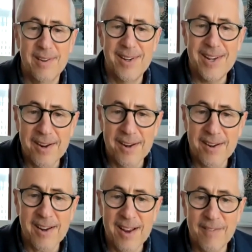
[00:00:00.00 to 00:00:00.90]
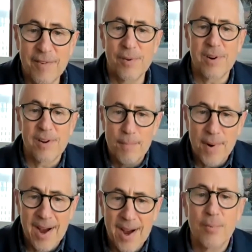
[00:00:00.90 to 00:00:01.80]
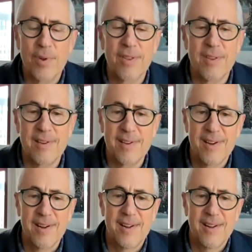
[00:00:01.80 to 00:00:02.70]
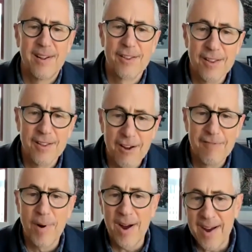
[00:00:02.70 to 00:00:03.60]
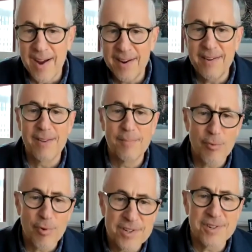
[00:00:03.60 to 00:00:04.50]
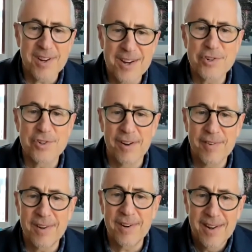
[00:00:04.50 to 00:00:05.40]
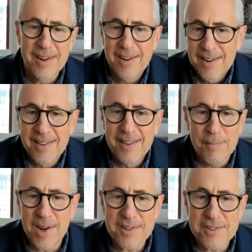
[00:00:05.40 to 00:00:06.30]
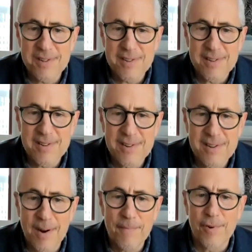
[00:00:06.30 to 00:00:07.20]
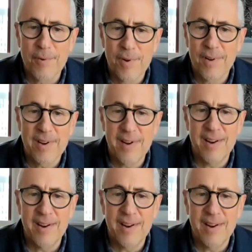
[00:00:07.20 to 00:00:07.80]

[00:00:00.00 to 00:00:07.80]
eating it gave you, combined with the love behind the presentation of it, that makes it comfortable, and